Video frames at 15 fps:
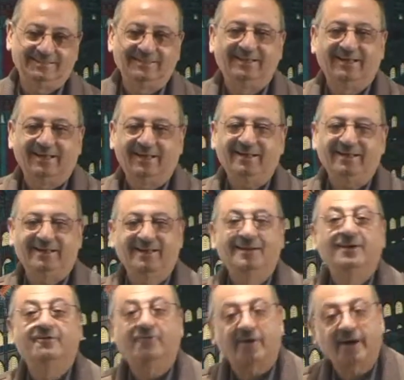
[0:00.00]
Huh?
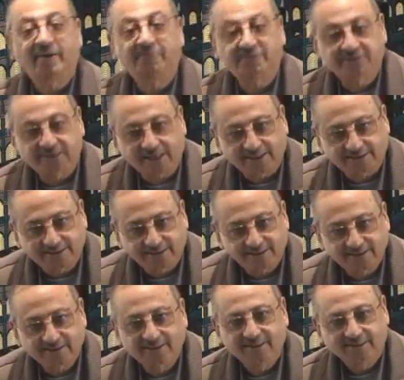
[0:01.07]
For emphasizing.
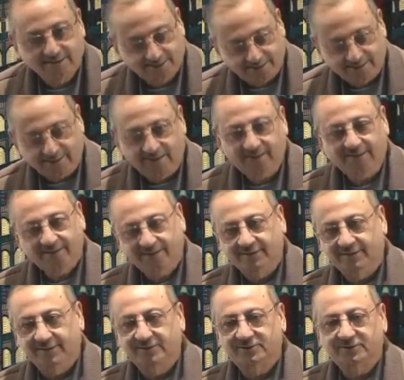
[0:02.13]
Huh?
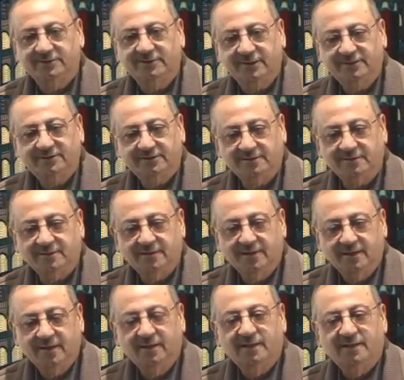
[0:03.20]
This
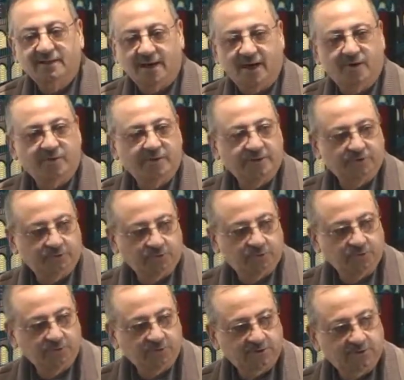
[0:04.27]
noun is
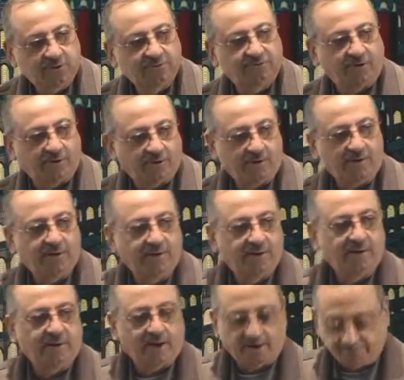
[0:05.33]
used for
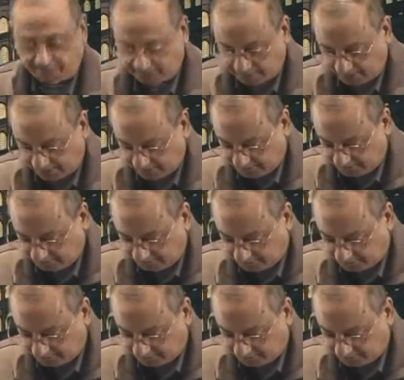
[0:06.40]
emphasizing.